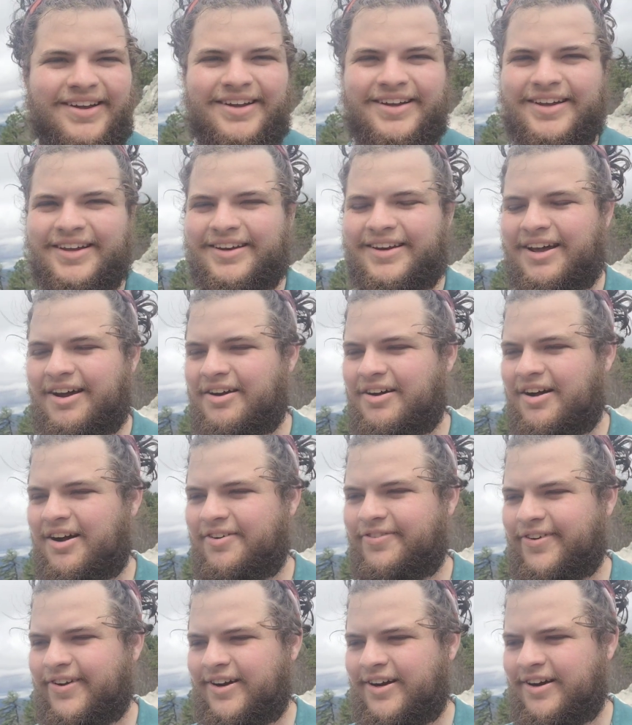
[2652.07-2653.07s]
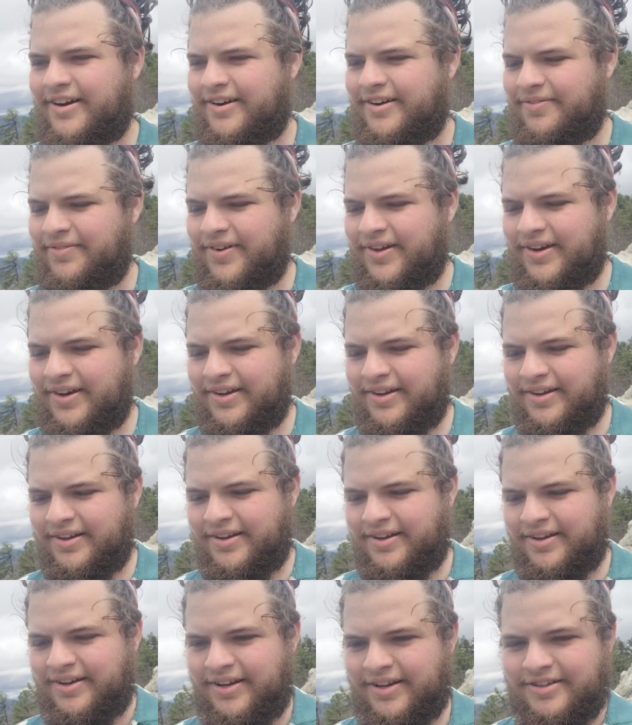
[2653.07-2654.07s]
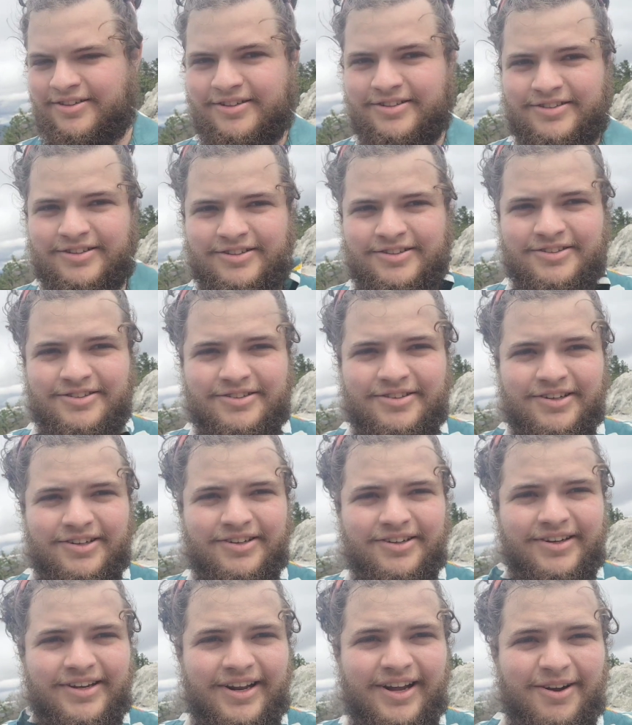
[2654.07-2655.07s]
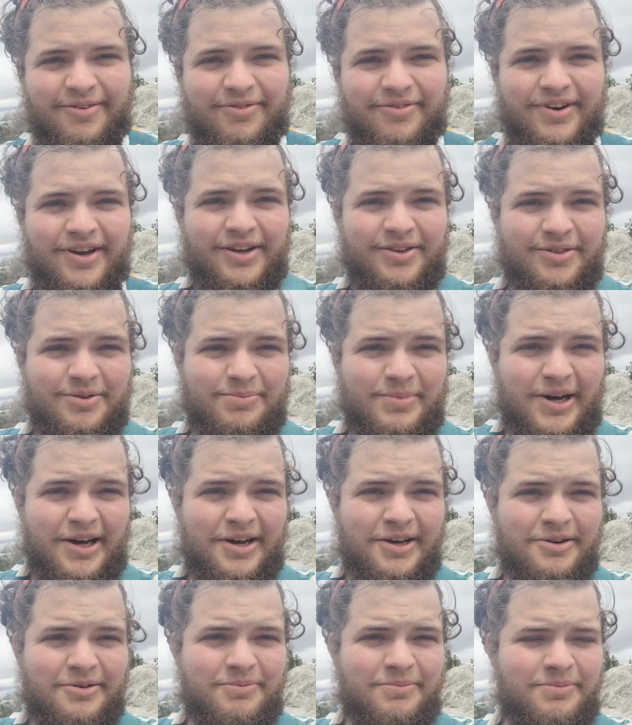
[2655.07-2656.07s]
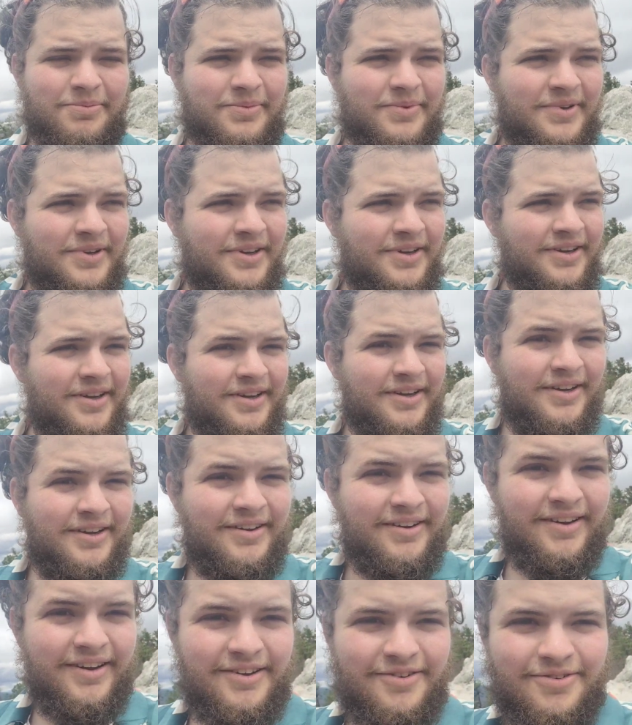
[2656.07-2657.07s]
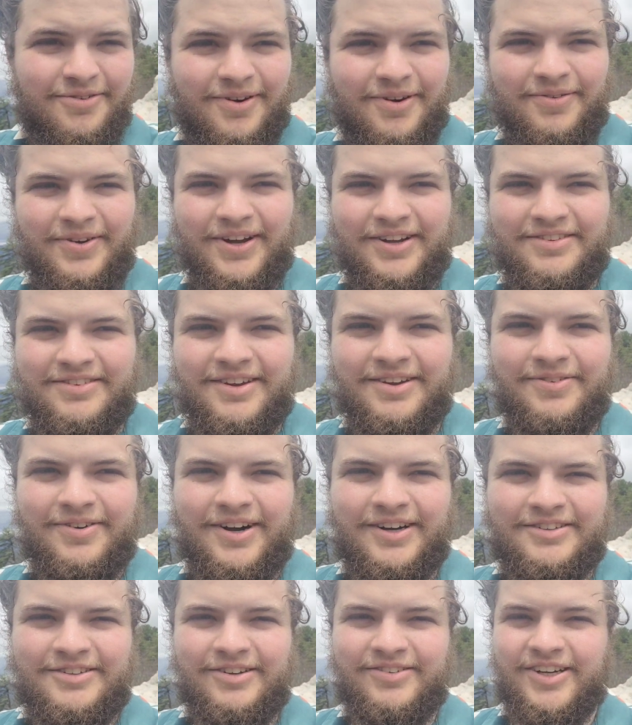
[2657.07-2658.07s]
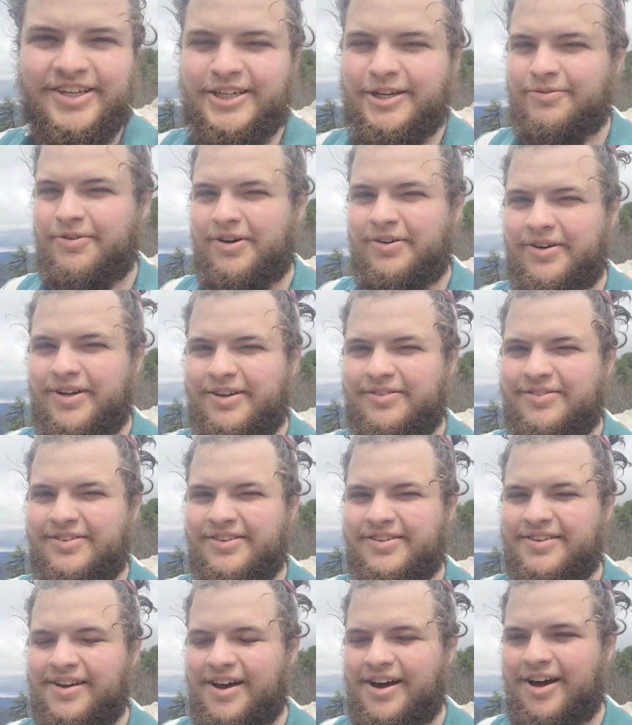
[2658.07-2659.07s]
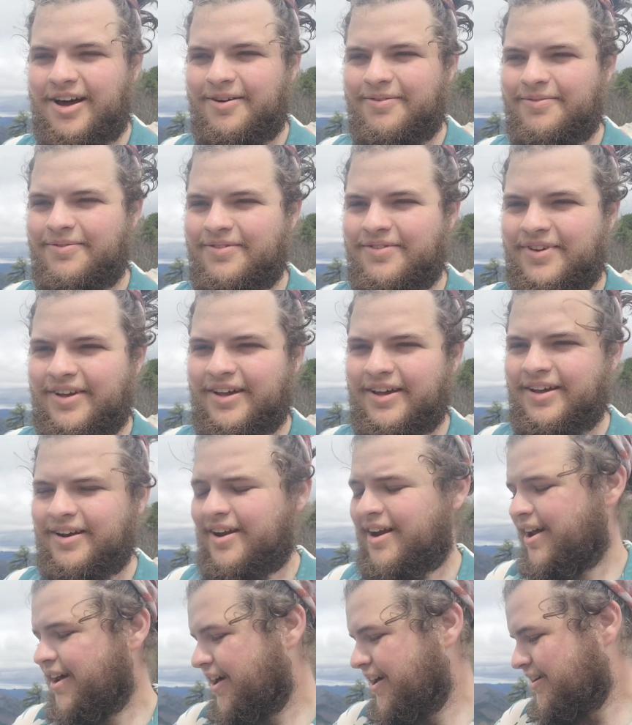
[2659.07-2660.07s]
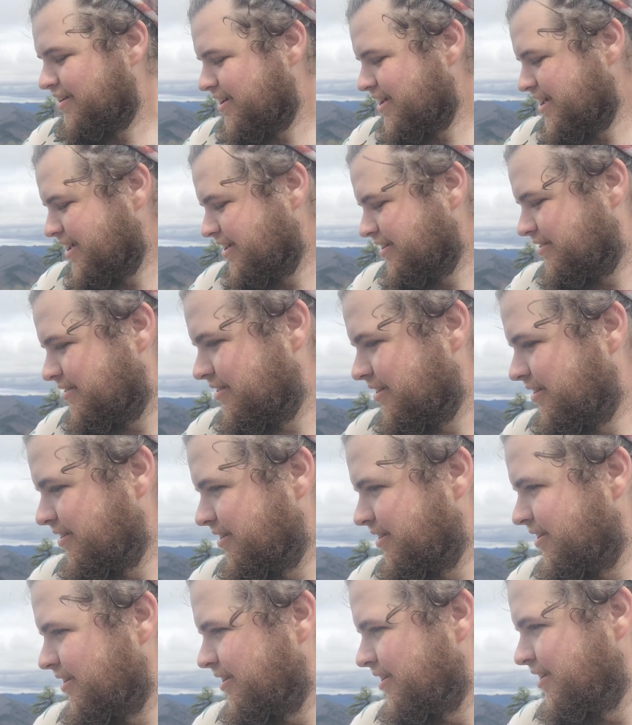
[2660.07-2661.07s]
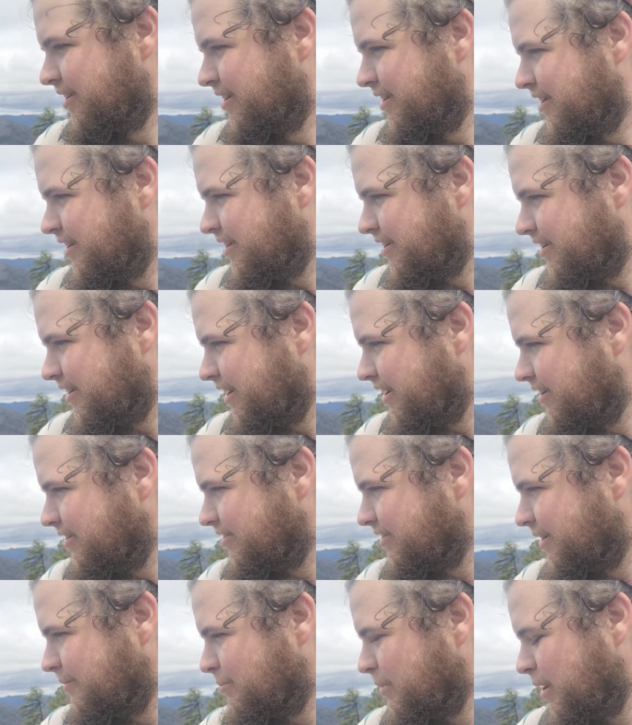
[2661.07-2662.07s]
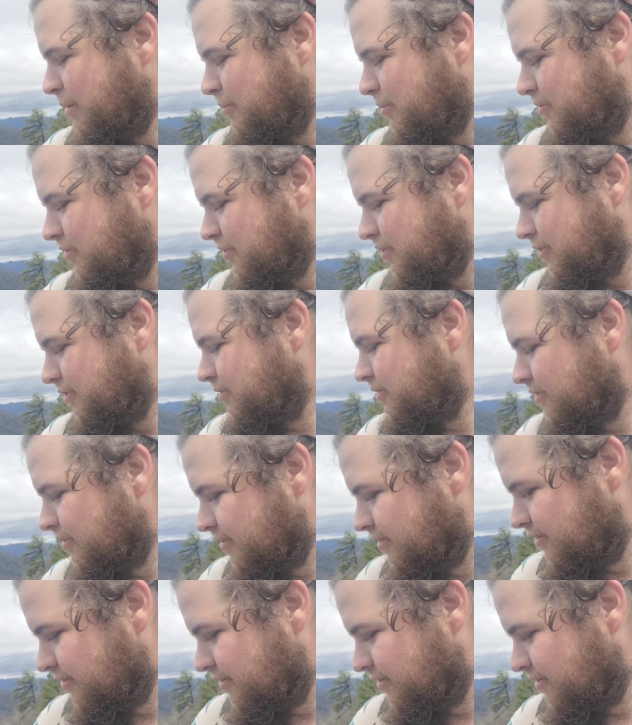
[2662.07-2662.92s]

going to get down off of here in a minute and just enjoy looking at from down at the bottom. This is my bike team. I told them I'd come all the way up to the top, and I did, so. Now he's got to buy me food.